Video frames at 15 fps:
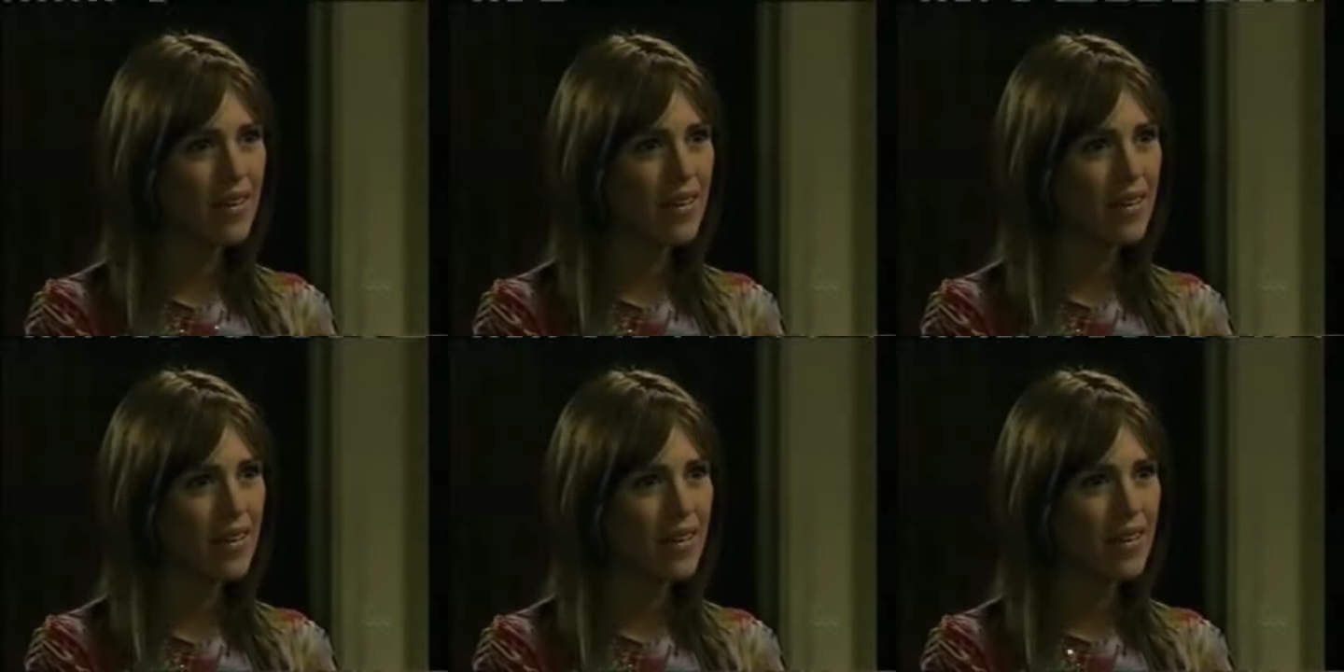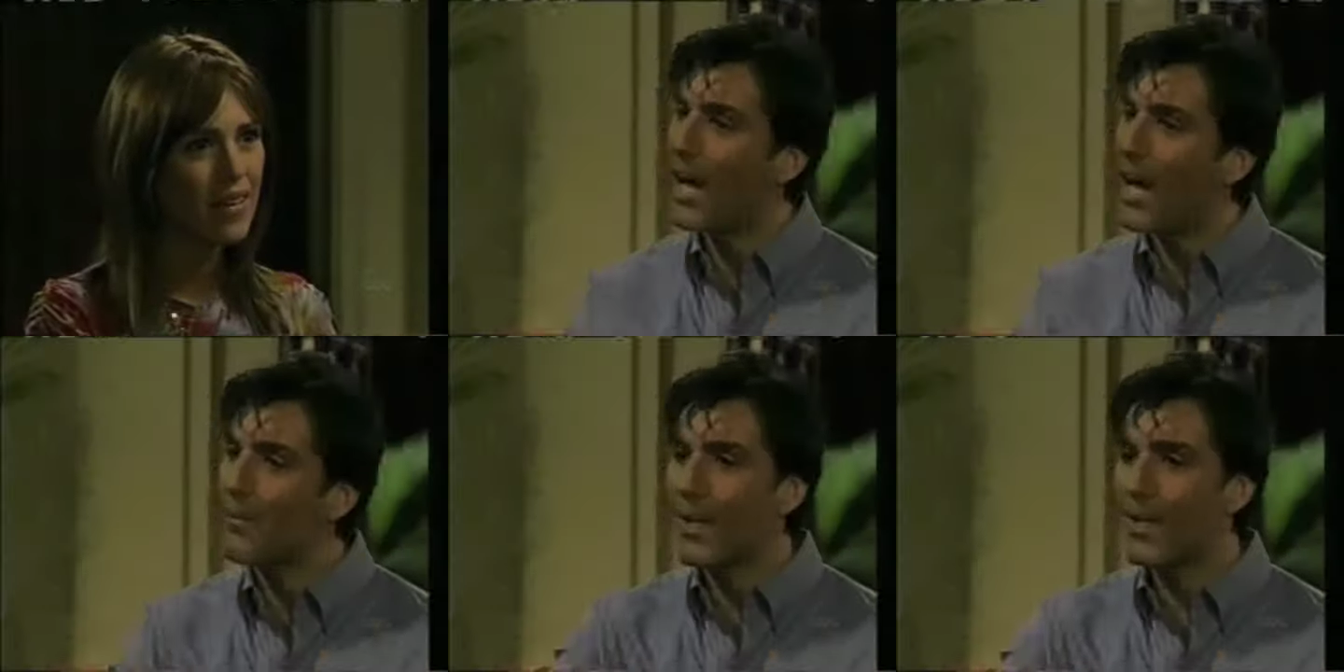You
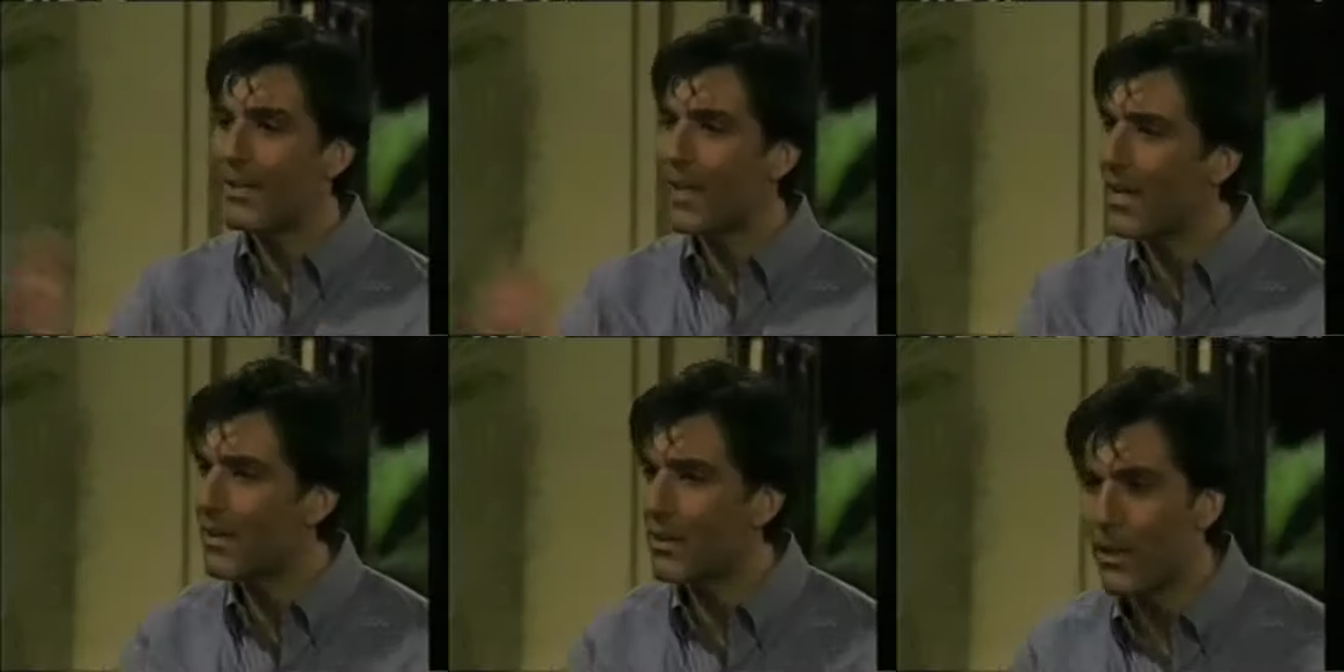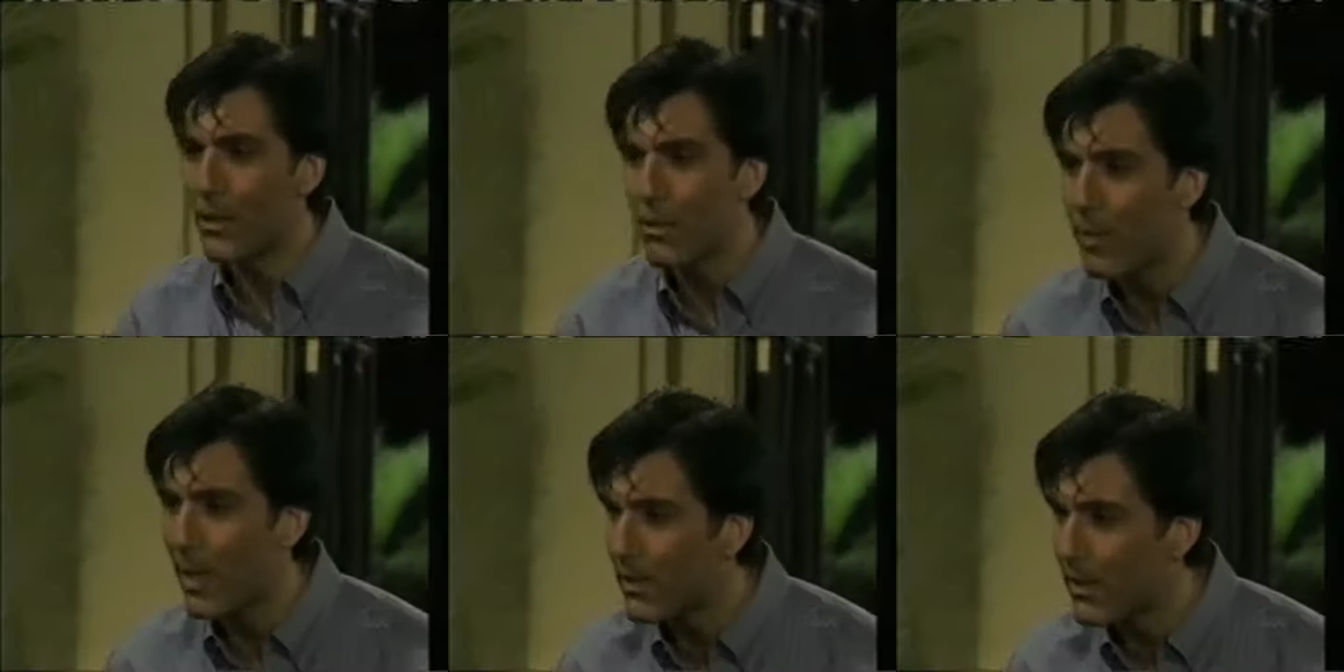see, I'm not that
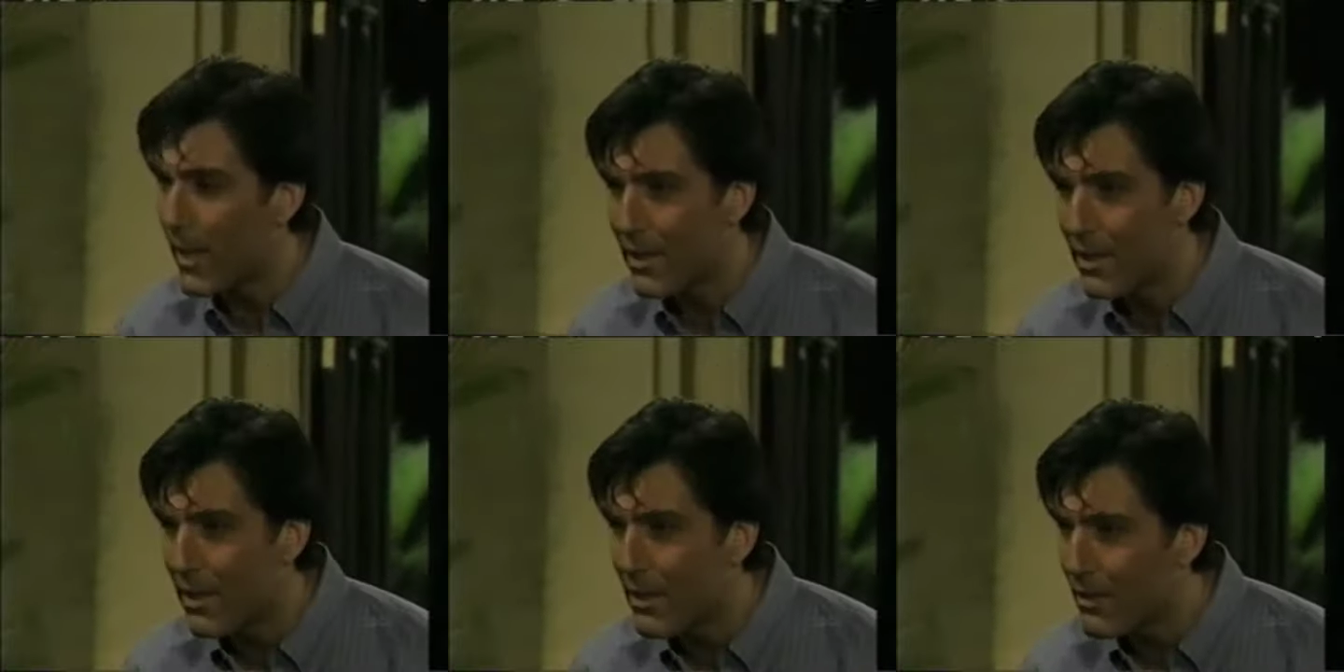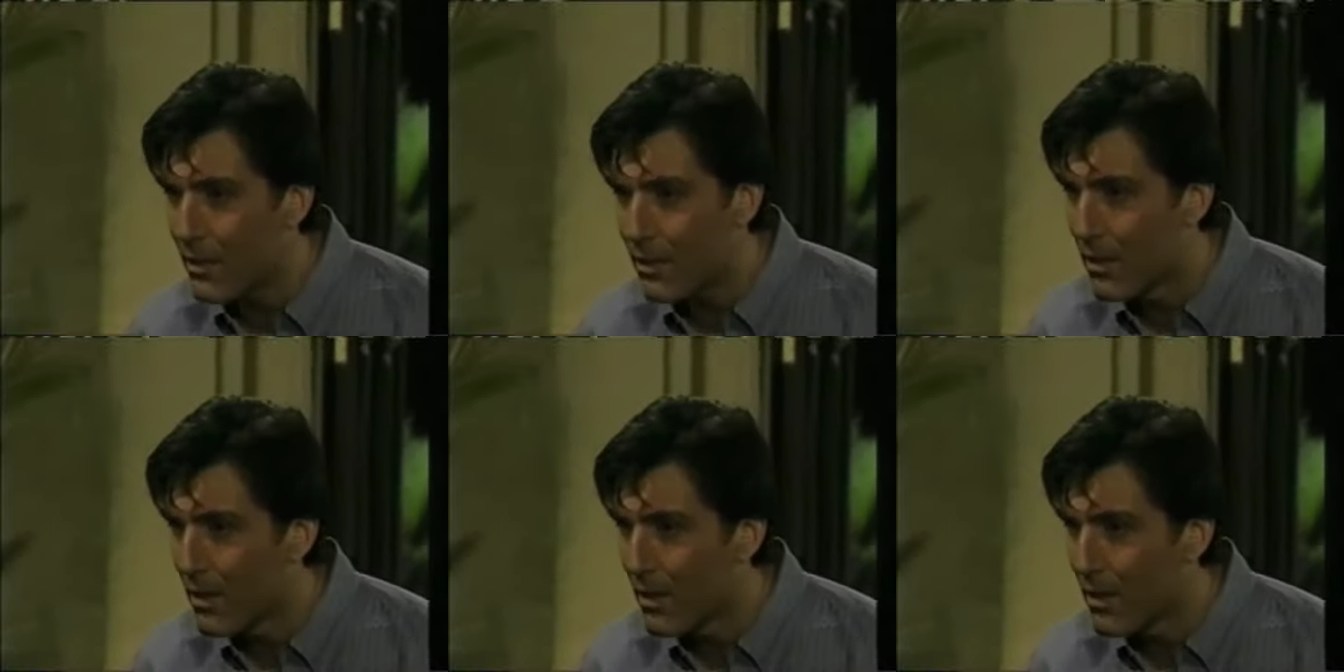clear about that either.